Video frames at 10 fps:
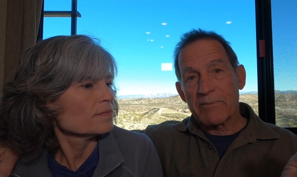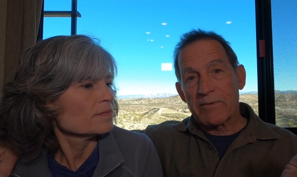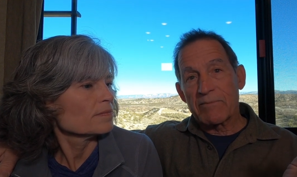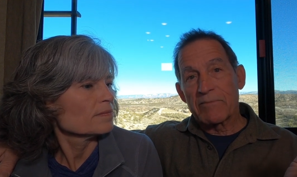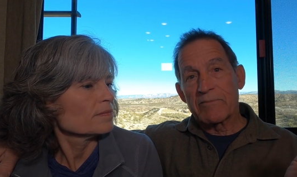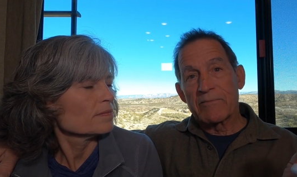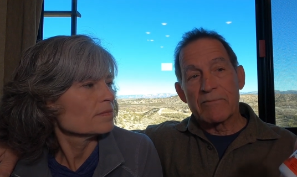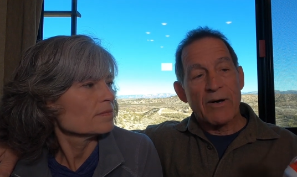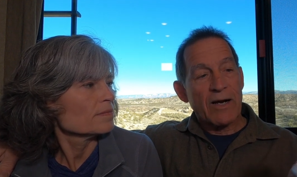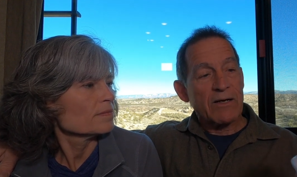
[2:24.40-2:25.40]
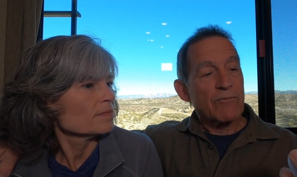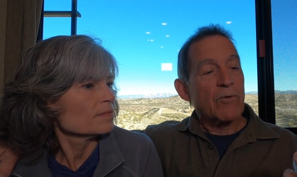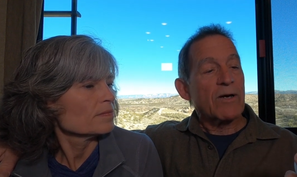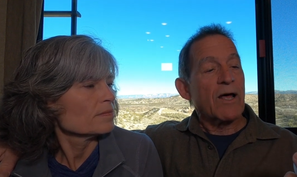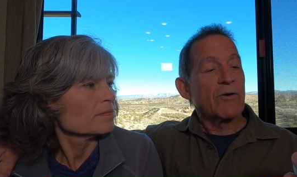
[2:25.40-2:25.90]
Speaker 1: up a bottle of
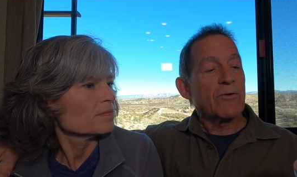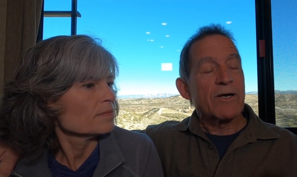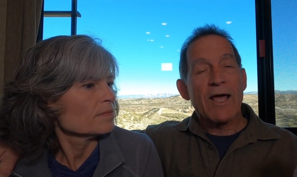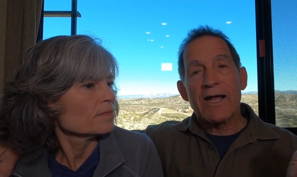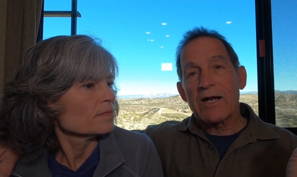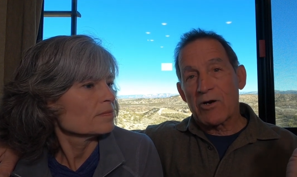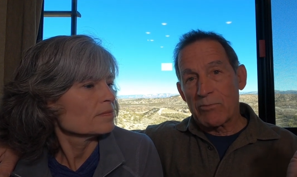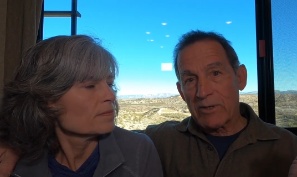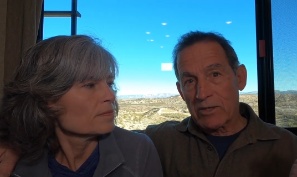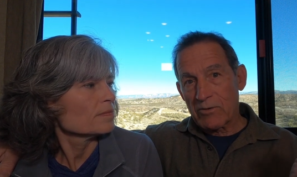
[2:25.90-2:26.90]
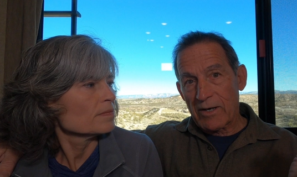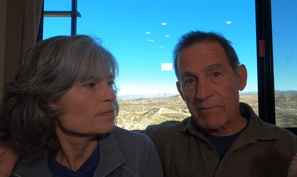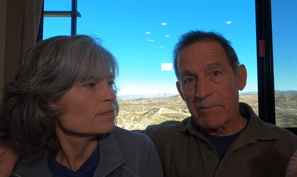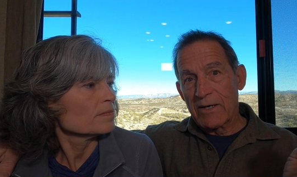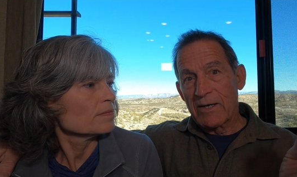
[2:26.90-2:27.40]
100 800
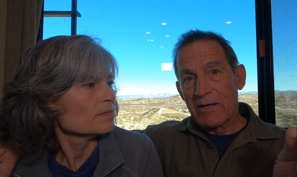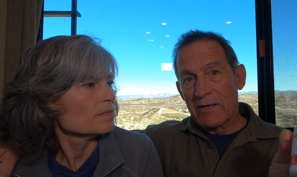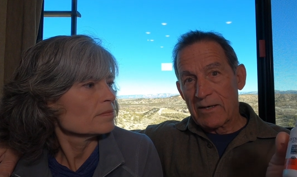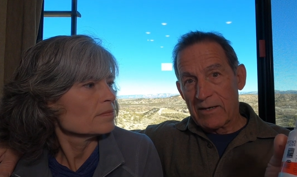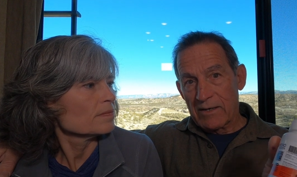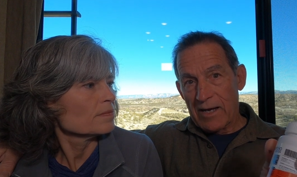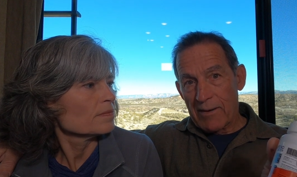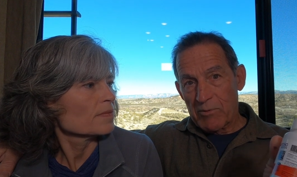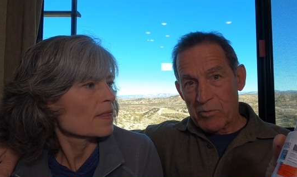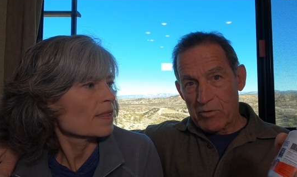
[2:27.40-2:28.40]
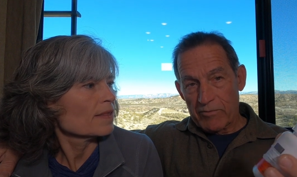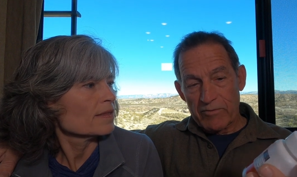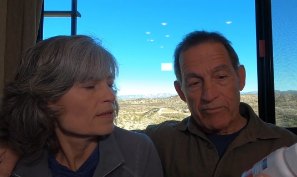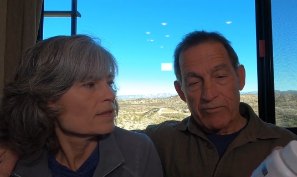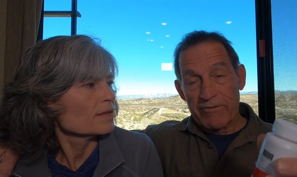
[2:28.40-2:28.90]
milligram uh,
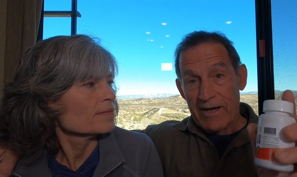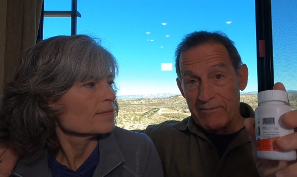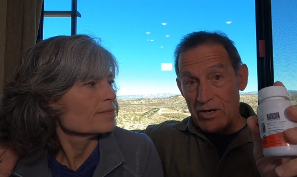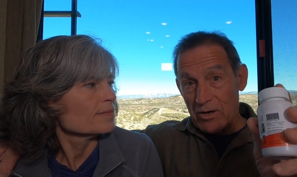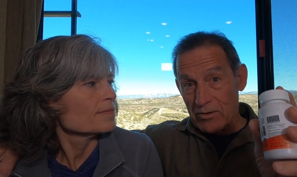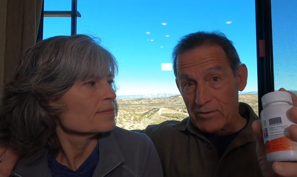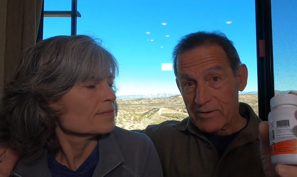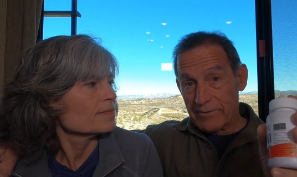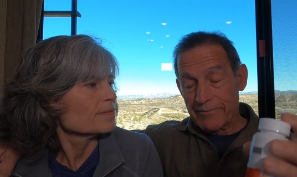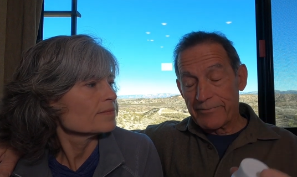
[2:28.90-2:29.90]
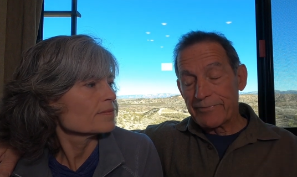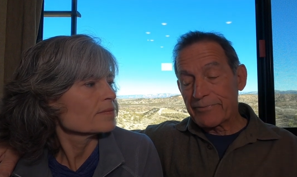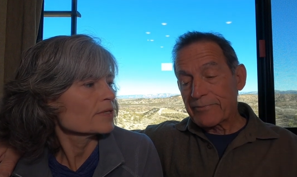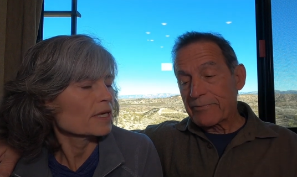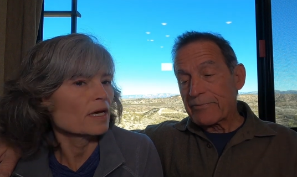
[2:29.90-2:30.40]
ibuprofen for five dollars.
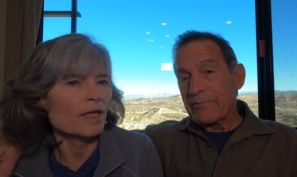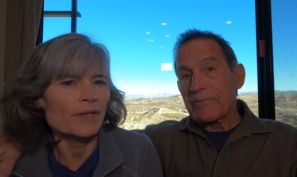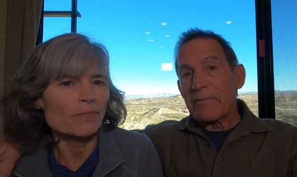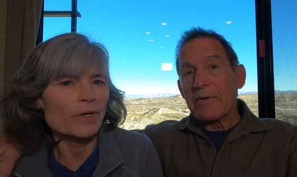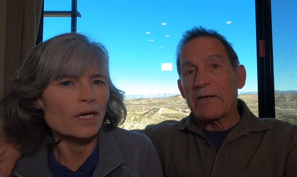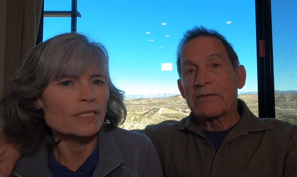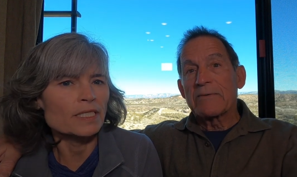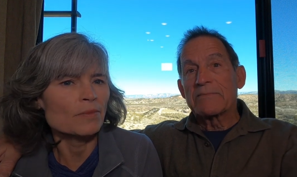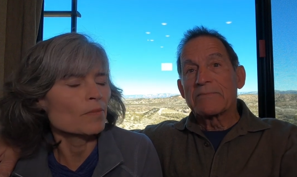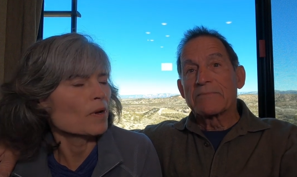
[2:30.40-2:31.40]
Speaker 2: Yeah, and then we got some